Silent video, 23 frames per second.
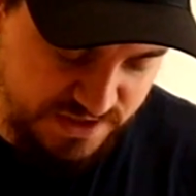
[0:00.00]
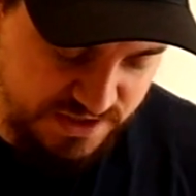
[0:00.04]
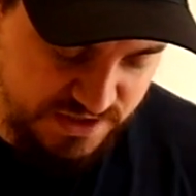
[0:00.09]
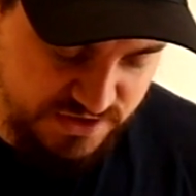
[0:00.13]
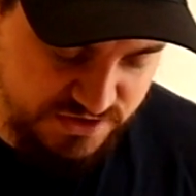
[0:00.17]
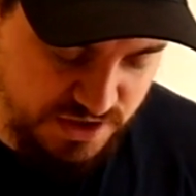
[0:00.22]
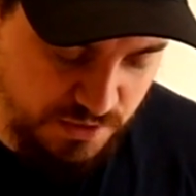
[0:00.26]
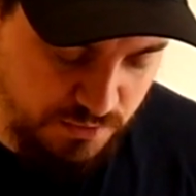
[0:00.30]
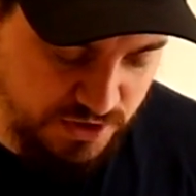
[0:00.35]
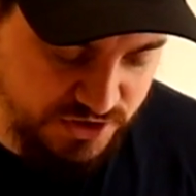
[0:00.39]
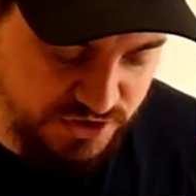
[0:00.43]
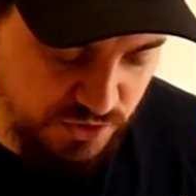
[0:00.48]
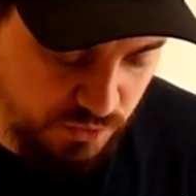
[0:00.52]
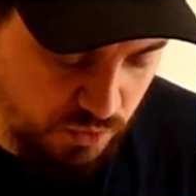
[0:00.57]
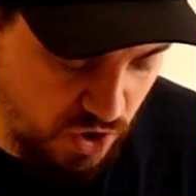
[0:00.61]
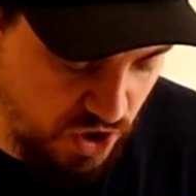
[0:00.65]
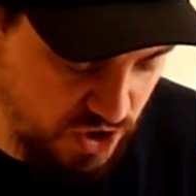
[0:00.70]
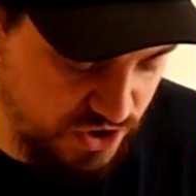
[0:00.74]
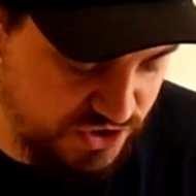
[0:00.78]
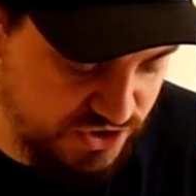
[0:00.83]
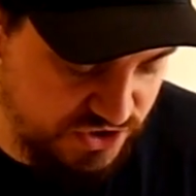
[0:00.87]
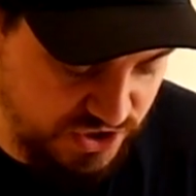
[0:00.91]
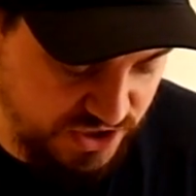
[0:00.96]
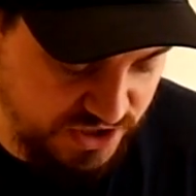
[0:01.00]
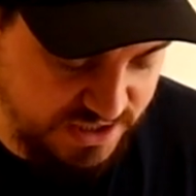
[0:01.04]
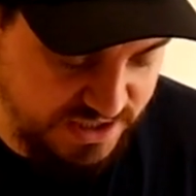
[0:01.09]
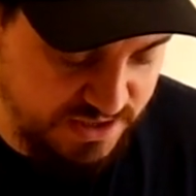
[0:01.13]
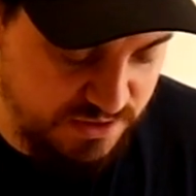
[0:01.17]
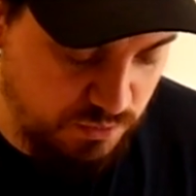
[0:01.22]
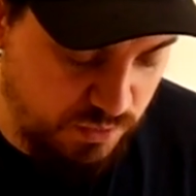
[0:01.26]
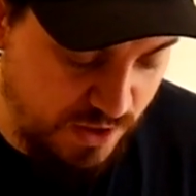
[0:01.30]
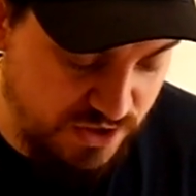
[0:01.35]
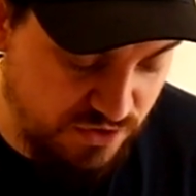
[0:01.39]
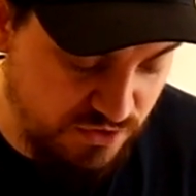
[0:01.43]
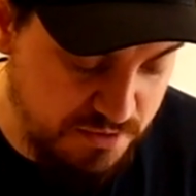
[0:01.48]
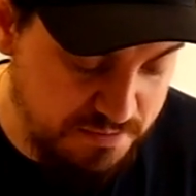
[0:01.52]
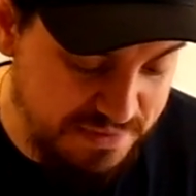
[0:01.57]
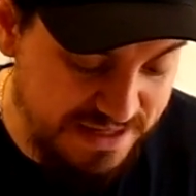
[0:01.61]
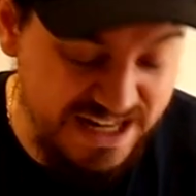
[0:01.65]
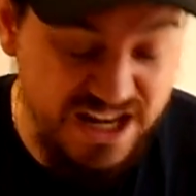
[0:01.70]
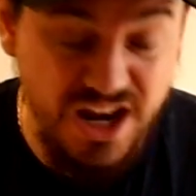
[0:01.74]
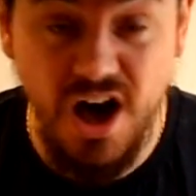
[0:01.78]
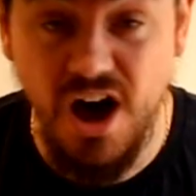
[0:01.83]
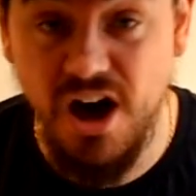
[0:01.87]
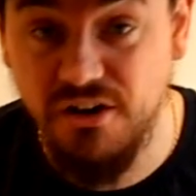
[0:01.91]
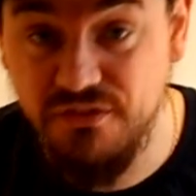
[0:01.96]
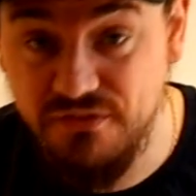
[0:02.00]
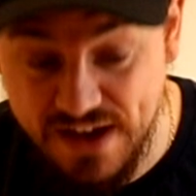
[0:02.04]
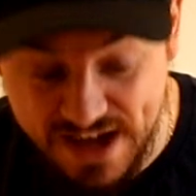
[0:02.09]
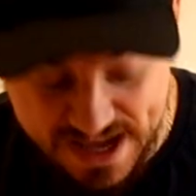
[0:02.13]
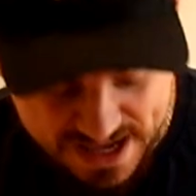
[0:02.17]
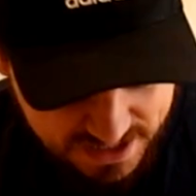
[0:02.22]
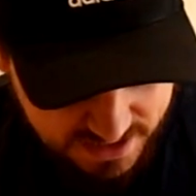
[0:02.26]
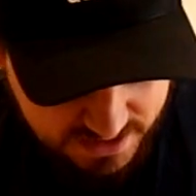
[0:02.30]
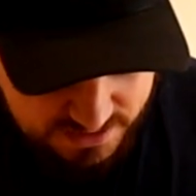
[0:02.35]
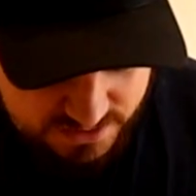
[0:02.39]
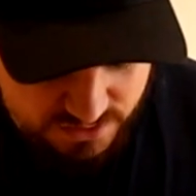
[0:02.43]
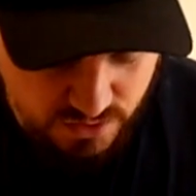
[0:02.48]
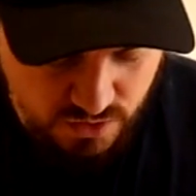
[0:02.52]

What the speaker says: someone to watch, to whether it be laugh at